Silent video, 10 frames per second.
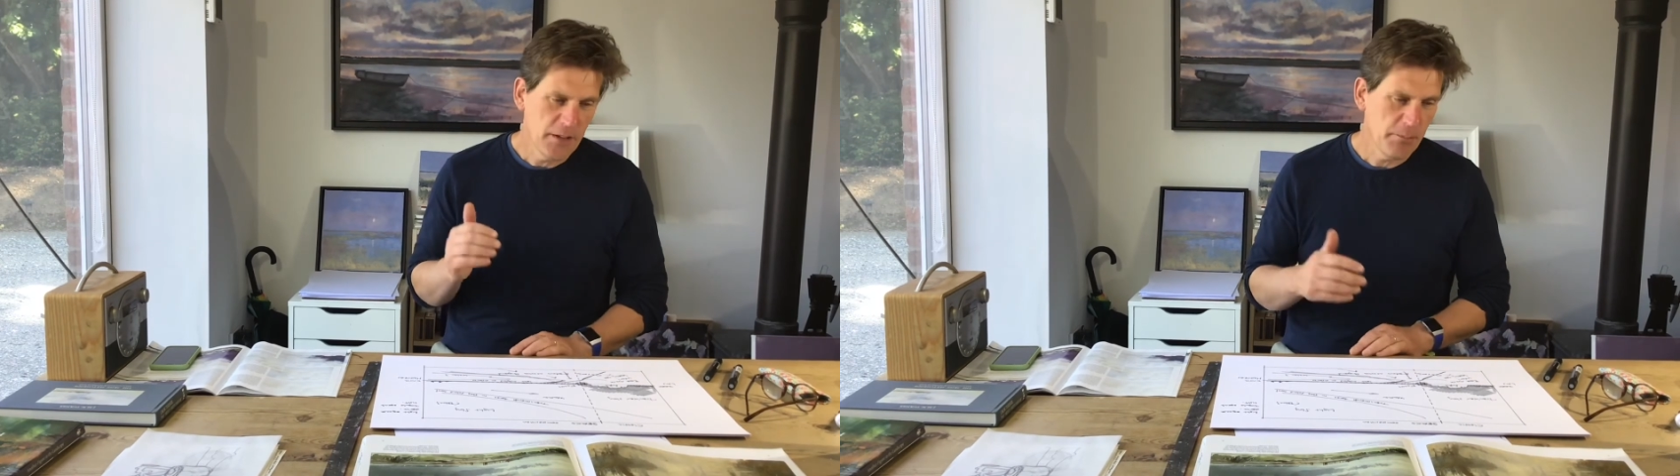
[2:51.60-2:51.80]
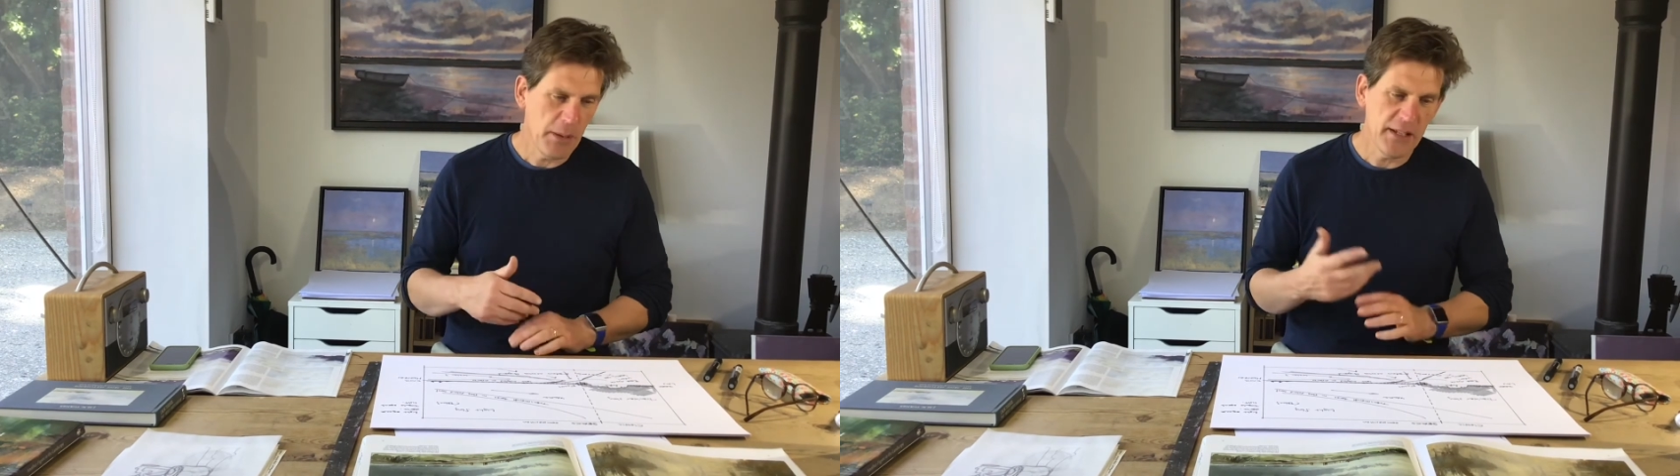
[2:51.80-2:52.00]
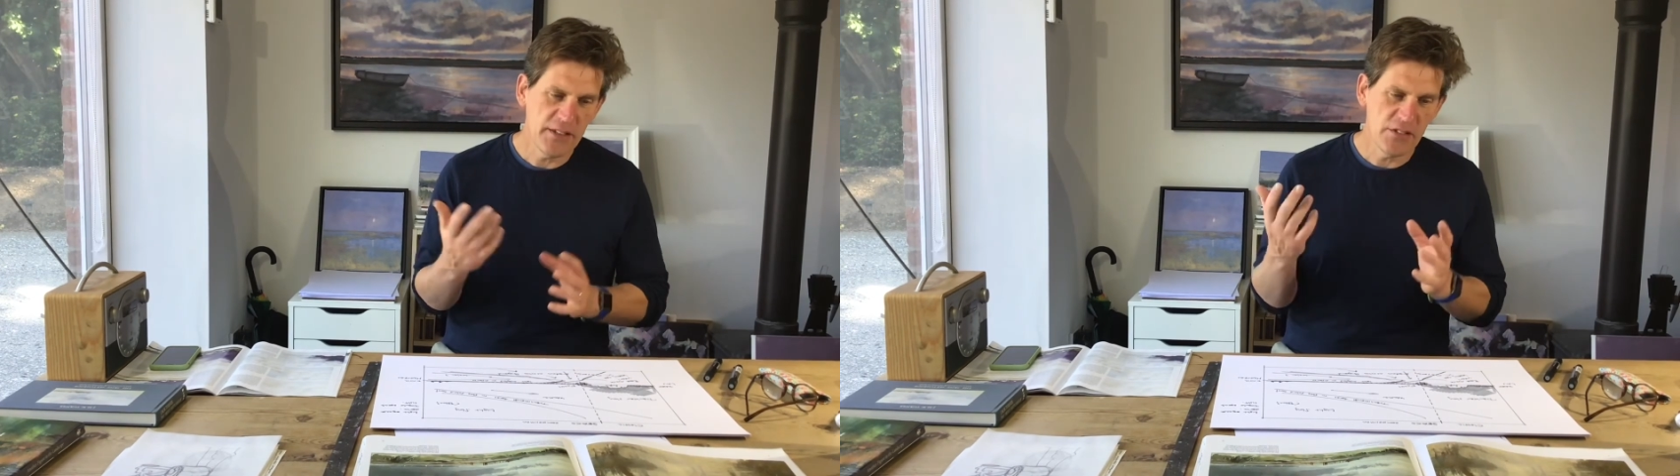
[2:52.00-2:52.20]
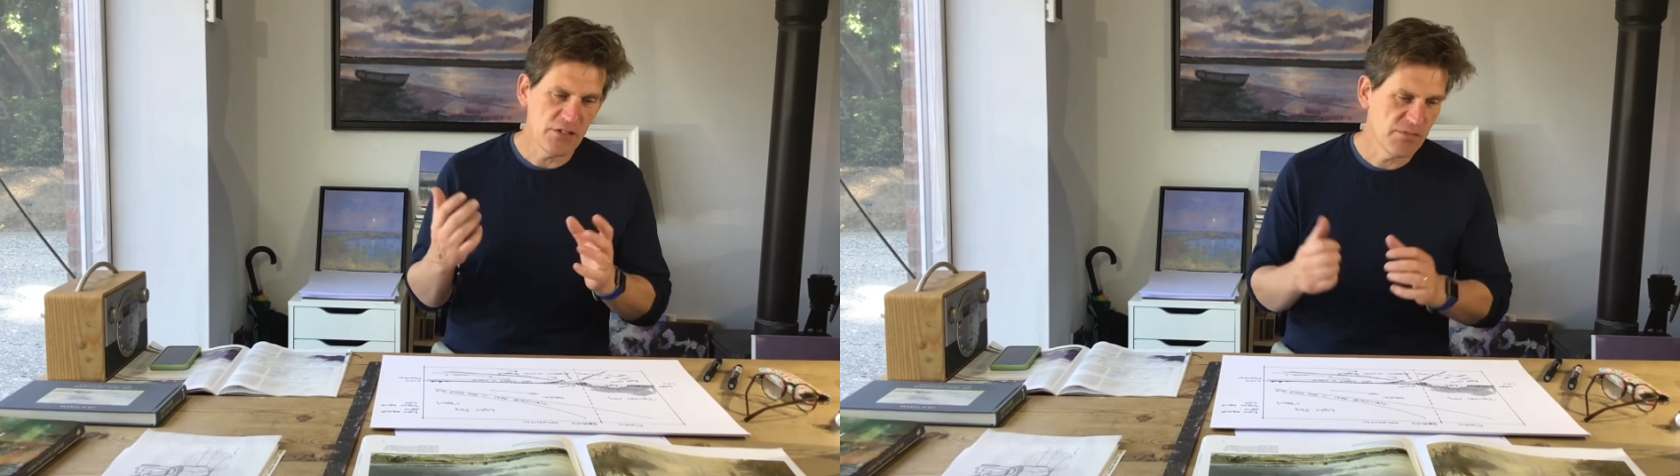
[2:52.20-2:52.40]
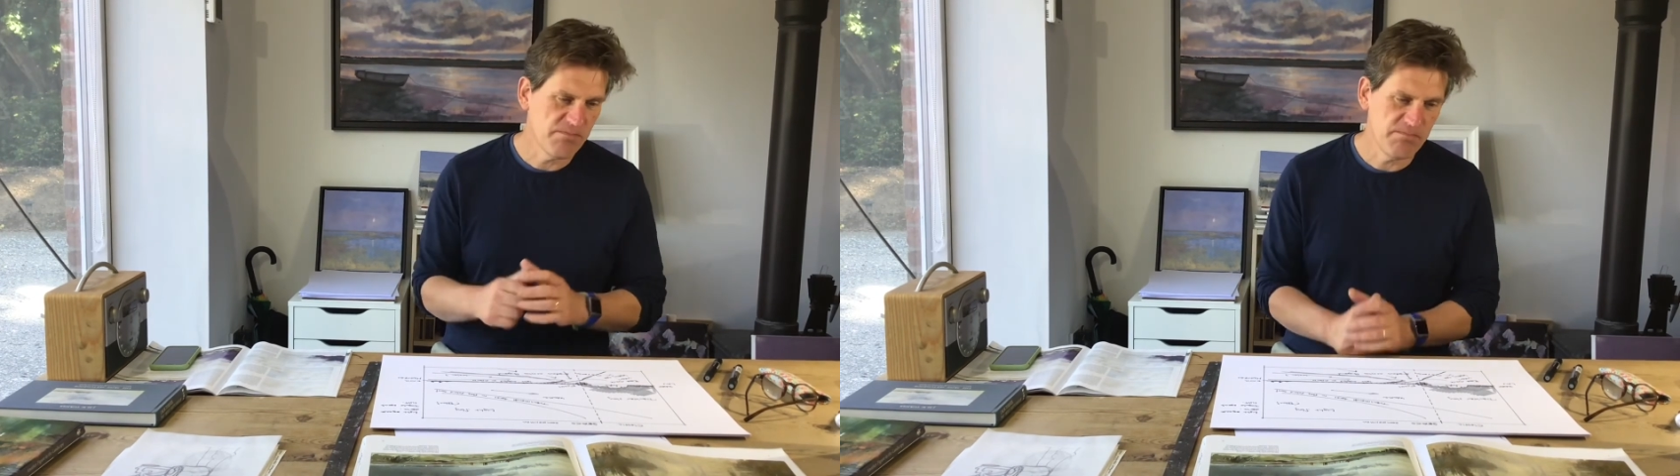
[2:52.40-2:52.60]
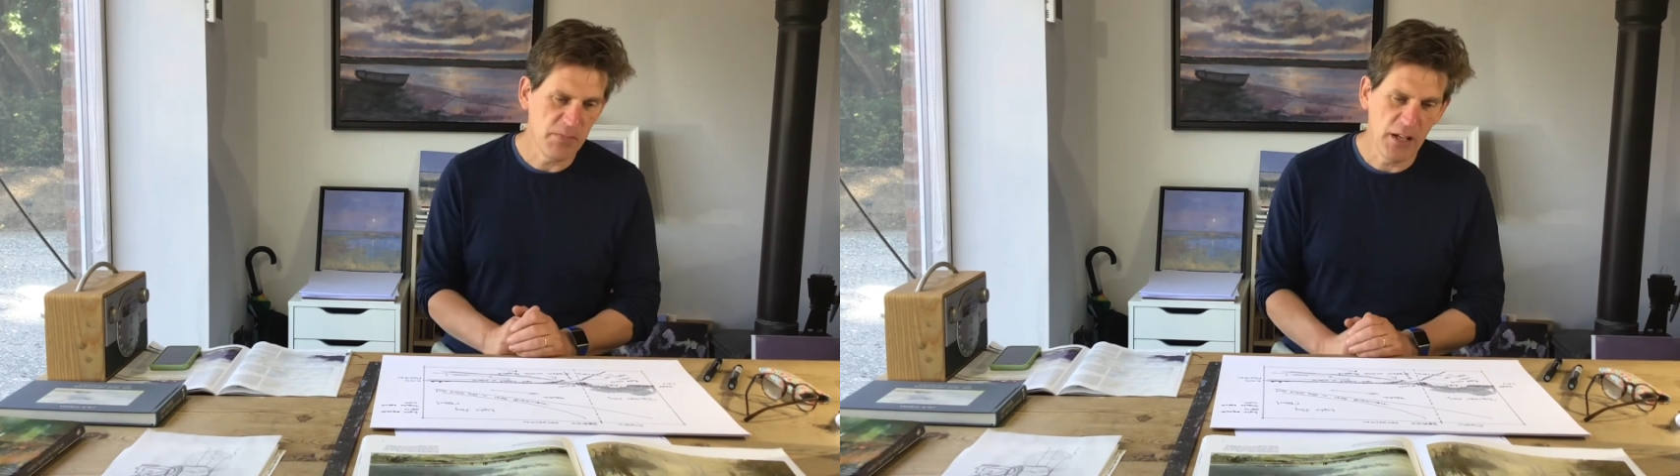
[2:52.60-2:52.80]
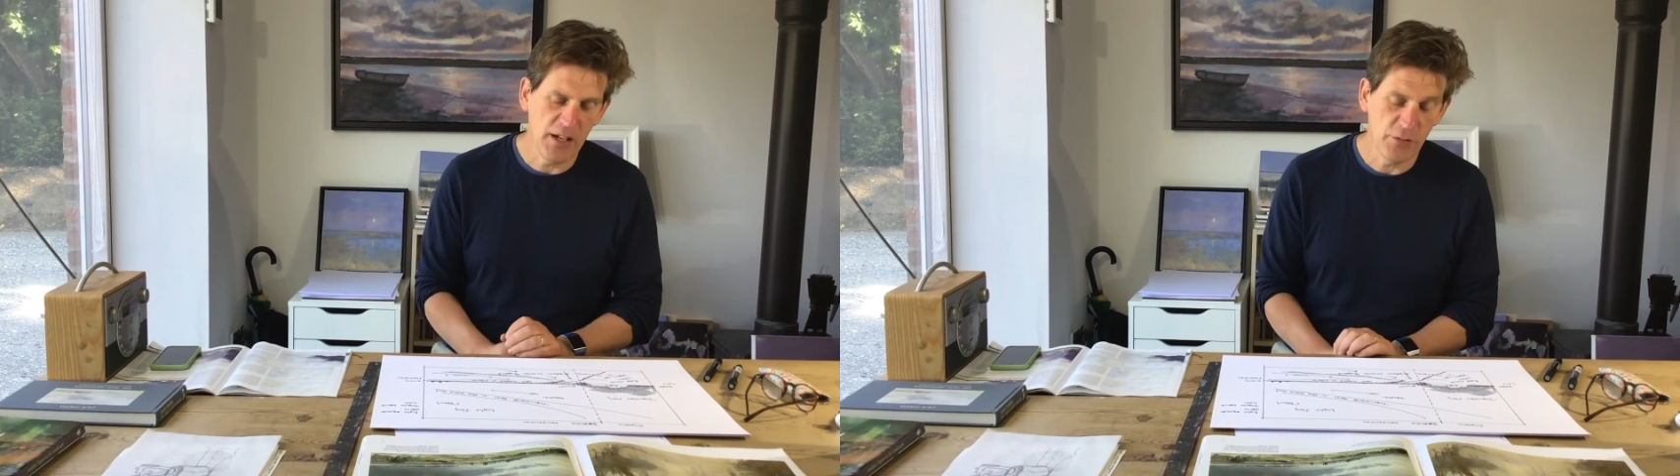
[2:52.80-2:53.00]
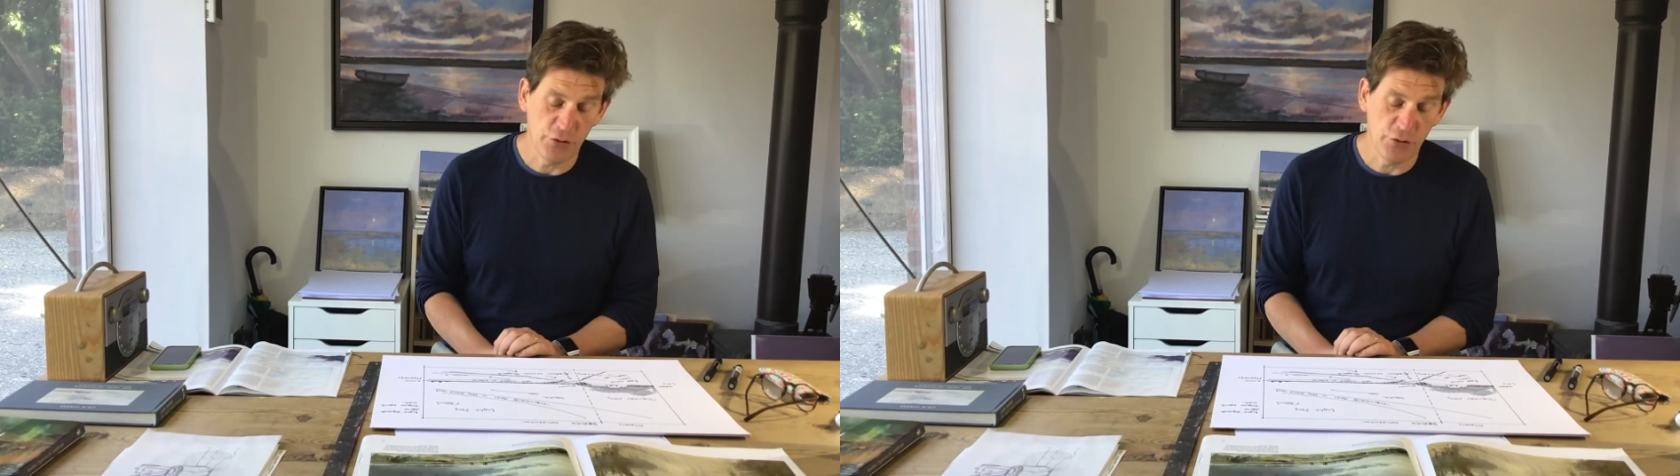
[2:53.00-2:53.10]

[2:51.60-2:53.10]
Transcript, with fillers: pens, uh,